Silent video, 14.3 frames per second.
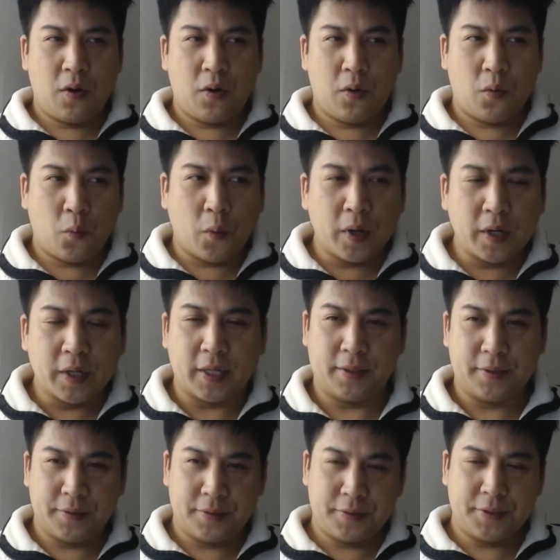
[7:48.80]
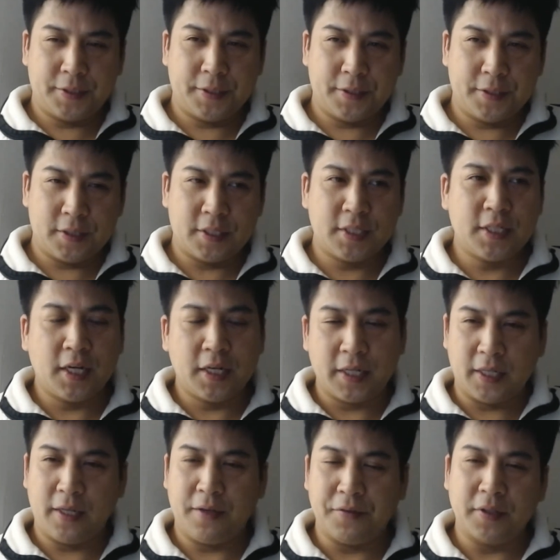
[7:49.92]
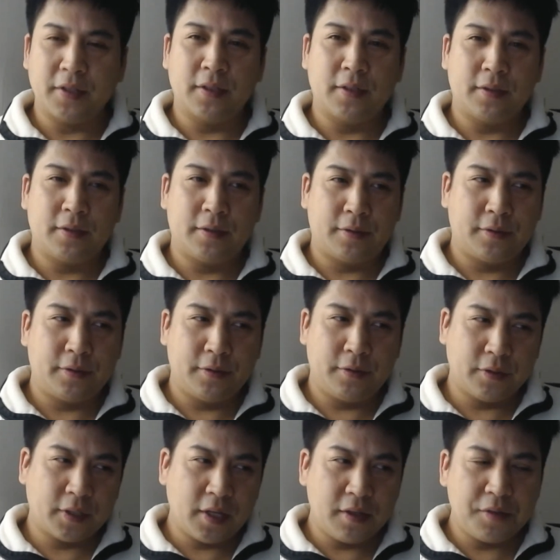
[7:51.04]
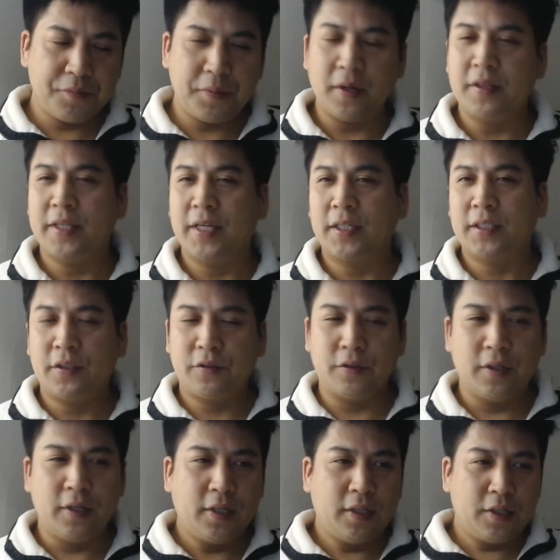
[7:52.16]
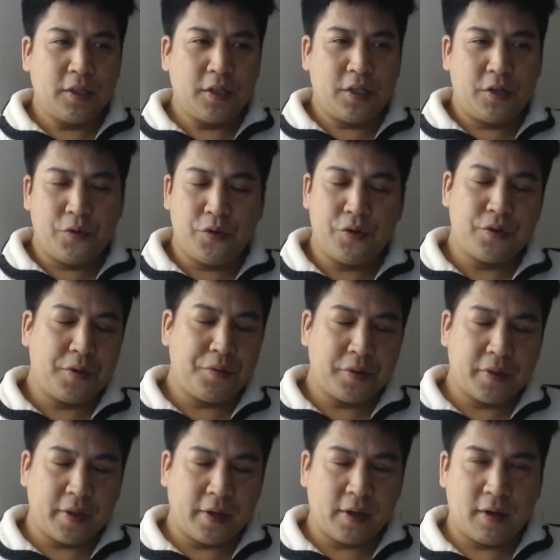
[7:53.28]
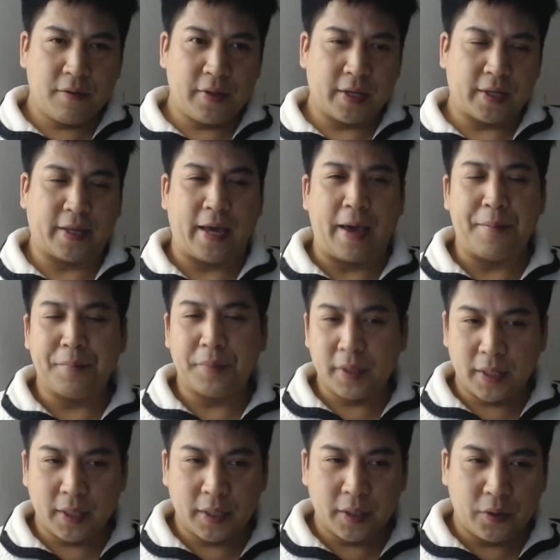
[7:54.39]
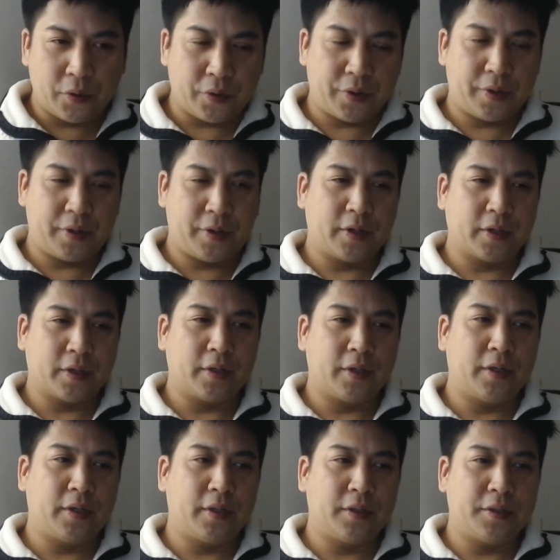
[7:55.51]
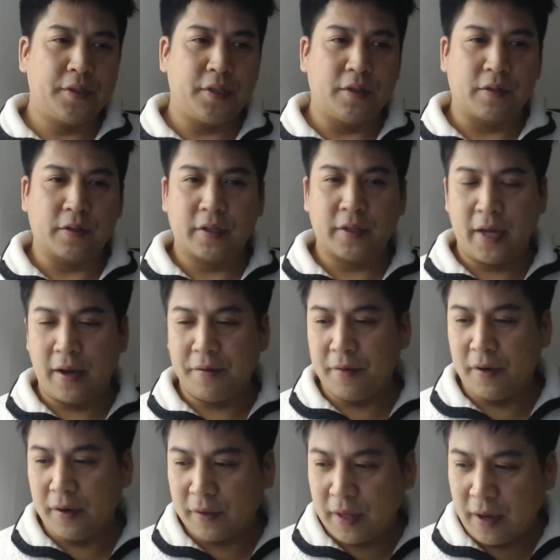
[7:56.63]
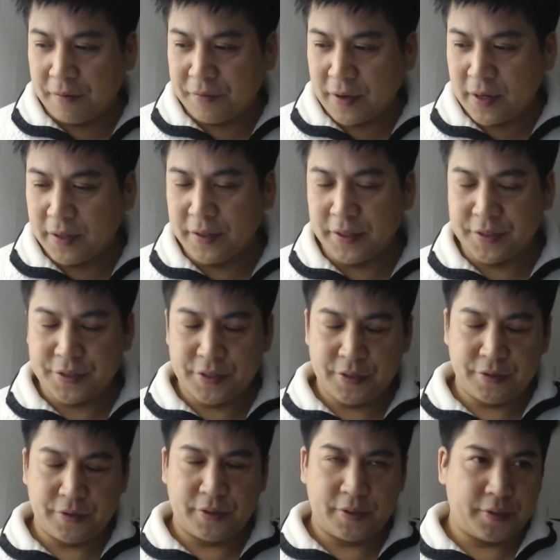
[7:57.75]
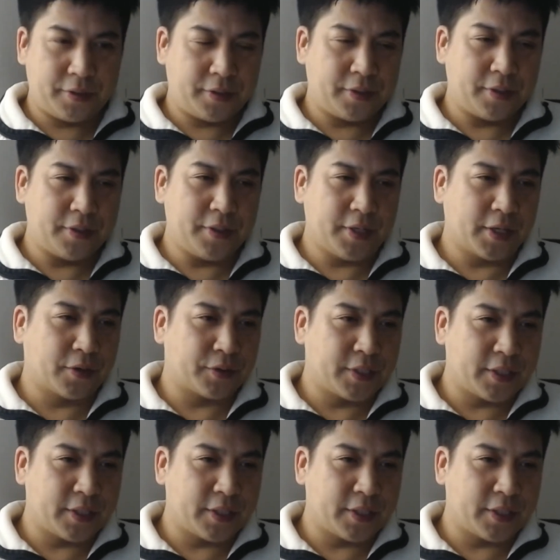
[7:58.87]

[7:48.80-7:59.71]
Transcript: working, studying even. You can be addicted to. Usually we think of like gambling or caffeine addiction or nicotine